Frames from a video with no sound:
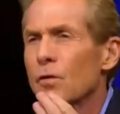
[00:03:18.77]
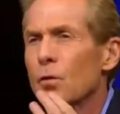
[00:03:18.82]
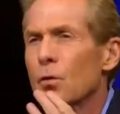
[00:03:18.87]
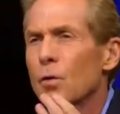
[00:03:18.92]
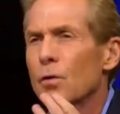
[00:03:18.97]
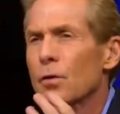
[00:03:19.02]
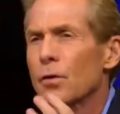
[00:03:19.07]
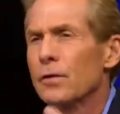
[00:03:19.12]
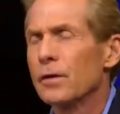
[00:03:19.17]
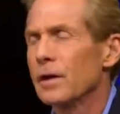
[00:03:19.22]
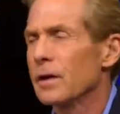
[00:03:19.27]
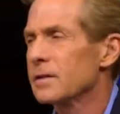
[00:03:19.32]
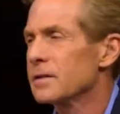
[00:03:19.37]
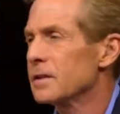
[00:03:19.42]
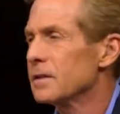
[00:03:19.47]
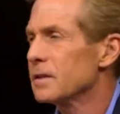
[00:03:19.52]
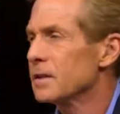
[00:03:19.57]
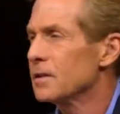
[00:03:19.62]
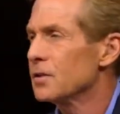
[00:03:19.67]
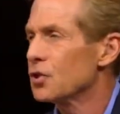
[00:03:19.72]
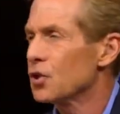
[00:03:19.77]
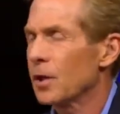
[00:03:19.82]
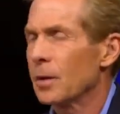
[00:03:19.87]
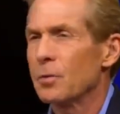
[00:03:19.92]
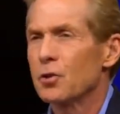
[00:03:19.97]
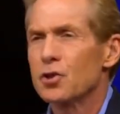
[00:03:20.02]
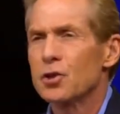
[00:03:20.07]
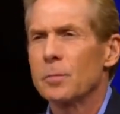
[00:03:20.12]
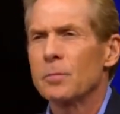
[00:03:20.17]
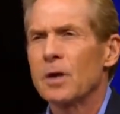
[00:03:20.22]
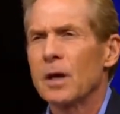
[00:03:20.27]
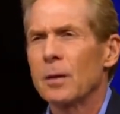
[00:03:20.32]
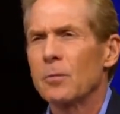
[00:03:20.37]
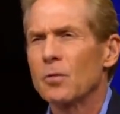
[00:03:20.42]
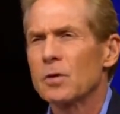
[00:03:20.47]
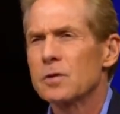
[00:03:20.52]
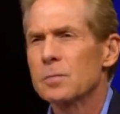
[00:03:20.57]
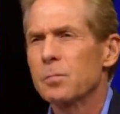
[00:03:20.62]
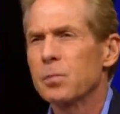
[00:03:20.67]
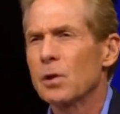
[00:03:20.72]
quarter of the SEC championship game
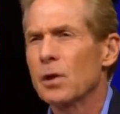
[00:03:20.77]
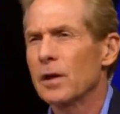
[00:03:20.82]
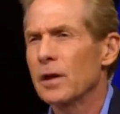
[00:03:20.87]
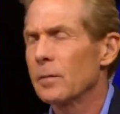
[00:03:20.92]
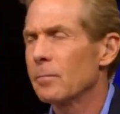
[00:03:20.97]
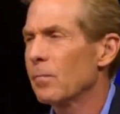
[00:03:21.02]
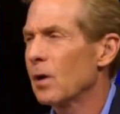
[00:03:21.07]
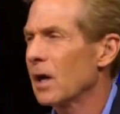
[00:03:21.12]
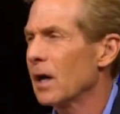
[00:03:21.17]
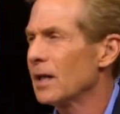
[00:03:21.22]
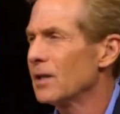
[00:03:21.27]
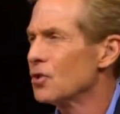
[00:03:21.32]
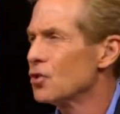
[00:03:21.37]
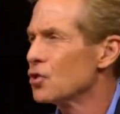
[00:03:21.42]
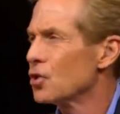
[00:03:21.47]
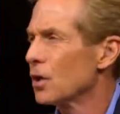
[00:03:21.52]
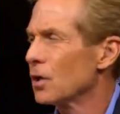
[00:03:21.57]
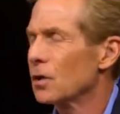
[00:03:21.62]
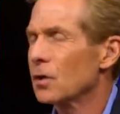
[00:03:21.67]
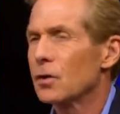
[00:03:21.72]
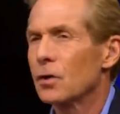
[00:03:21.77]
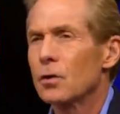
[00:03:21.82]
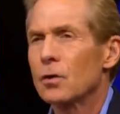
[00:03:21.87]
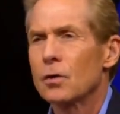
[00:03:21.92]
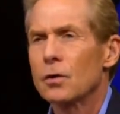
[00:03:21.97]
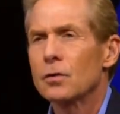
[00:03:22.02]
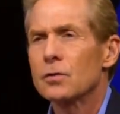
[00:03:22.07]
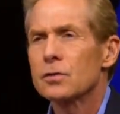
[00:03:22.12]
was played by Jalen Hurts?